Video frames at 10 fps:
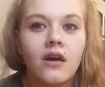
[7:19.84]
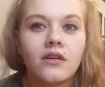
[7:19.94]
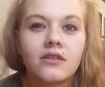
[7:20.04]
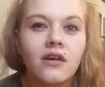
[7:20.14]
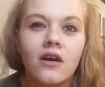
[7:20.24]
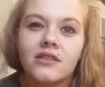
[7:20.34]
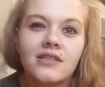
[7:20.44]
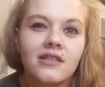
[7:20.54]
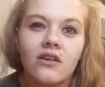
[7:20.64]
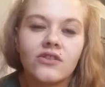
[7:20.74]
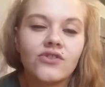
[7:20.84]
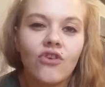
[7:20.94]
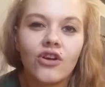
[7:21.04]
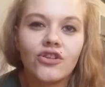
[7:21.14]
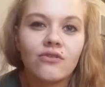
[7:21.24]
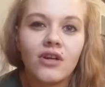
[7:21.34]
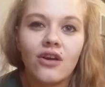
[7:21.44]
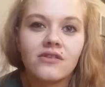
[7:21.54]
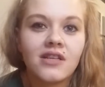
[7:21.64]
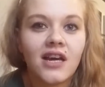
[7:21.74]
I didn't like to try new
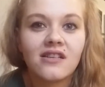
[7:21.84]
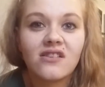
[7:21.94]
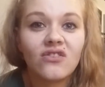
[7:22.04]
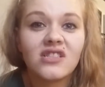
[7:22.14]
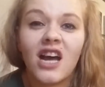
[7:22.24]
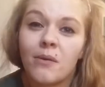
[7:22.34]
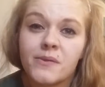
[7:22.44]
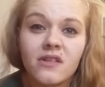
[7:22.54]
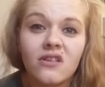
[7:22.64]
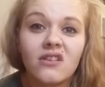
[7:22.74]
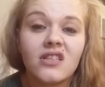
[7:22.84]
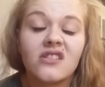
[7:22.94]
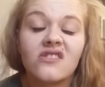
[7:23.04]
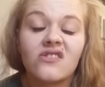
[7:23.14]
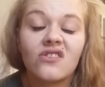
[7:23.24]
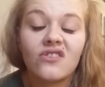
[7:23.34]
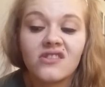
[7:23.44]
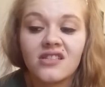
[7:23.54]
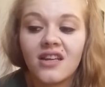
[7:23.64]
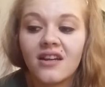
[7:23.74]
clothes in case I looked absolutely
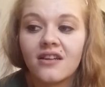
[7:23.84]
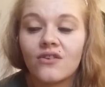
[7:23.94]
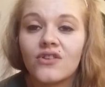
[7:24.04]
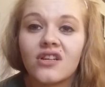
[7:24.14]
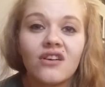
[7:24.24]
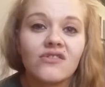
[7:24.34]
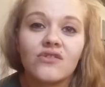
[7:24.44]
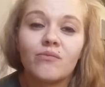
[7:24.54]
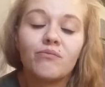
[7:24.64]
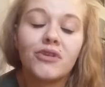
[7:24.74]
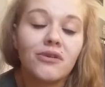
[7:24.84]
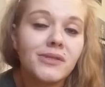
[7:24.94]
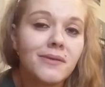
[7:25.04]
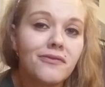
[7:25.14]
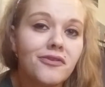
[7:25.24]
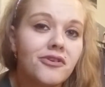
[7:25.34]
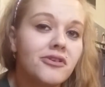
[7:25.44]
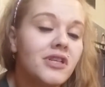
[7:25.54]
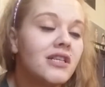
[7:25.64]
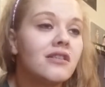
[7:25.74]
disgusting and other girls looked
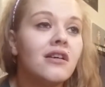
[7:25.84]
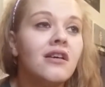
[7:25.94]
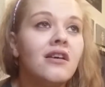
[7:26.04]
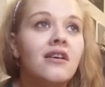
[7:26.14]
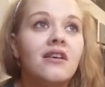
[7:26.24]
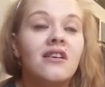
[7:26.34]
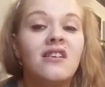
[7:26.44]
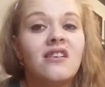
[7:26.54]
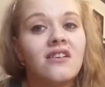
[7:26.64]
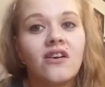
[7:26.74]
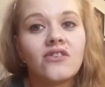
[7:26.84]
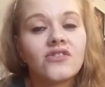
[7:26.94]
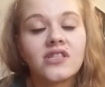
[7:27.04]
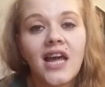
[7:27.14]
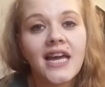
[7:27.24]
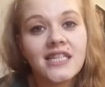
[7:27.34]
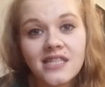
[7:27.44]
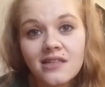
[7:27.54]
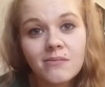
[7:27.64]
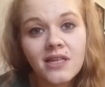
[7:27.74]
beautiful, and I just
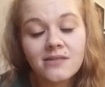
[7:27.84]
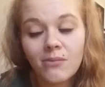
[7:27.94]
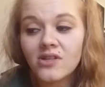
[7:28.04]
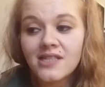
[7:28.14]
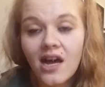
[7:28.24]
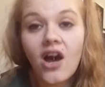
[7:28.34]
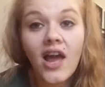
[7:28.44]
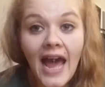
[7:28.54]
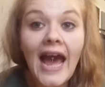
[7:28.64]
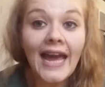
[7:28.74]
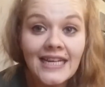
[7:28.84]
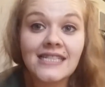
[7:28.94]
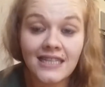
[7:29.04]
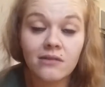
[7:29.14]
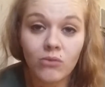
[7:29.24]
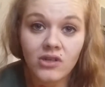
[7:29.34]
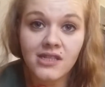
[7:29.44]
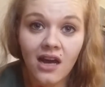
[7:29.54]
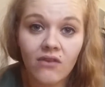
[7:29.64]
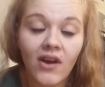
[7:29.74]
hated myself. I hated
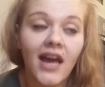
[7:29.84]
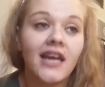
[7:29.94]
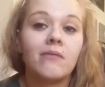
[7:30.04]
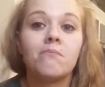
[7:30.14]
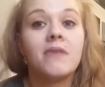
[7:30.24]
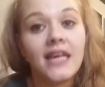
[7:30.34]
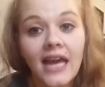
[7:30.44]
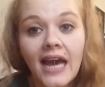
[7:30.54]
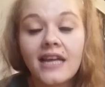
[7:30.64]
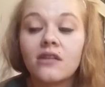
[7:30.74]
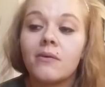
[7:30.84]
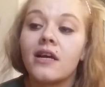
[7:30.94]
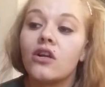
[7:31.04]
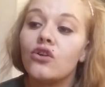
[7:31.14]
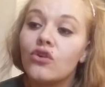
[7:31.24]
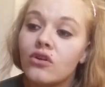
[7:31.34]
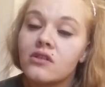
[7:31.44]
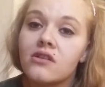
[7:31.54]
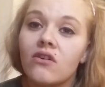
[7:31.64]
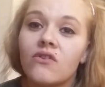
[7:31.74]
myself. I hated me. I hated the way I
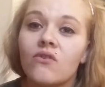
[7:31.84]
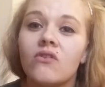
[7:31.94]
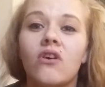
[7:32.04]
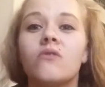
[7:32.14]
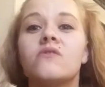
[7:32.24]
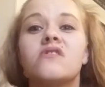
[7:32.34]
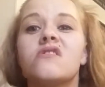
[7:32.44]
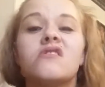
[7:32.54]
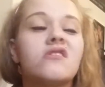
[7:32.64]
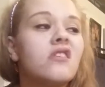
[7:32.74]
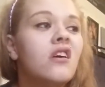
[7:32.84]
looked. I thought I was just